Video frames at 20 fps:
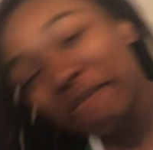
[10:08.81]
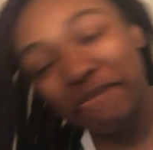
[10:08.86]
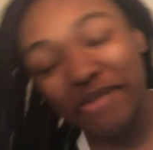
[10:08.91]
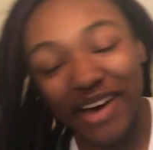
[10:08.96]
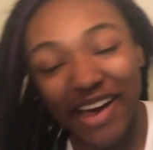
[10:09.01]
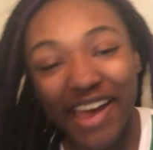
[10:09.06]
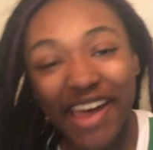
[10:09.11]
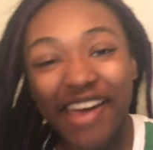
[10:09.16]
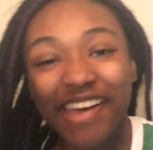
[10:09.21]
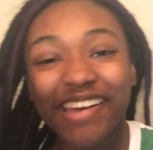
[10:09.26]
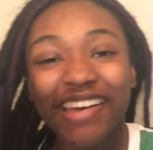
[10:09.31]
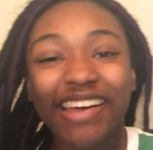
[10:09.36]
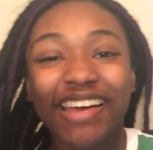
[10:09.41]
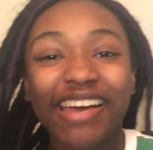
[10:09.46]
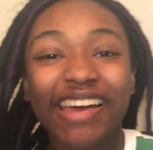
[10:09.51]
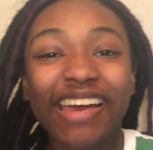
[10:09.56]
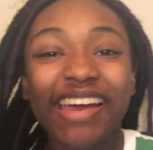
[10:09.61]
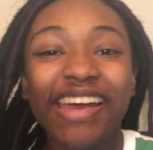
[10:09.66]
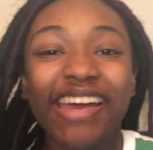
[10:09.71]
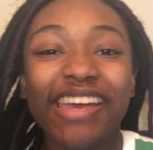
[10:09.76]
But
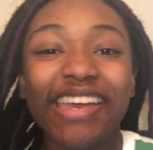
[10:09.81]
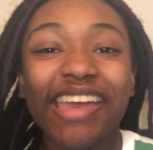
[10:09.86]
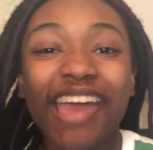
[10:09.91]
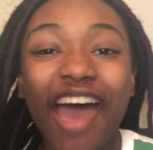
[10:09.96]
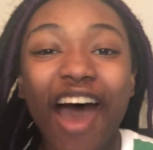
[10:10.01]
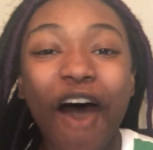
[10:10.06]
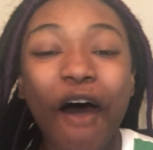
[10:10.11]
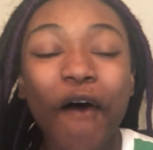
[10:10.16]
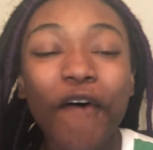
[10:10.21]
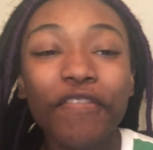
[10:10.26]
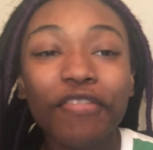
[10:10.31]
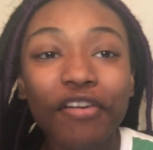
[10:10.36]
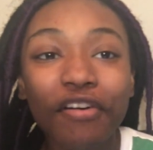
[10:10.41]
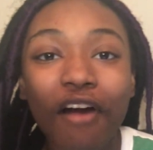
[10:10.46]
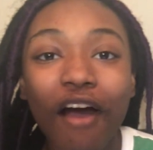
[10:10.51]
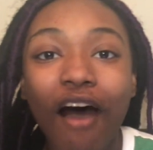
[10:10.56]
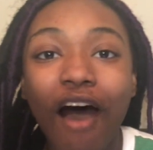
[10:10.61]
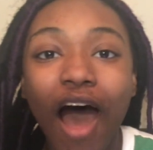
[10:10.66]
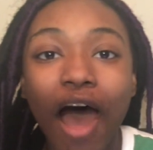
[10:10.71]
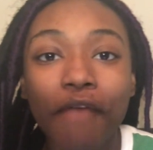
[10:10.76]
Yeah, overall,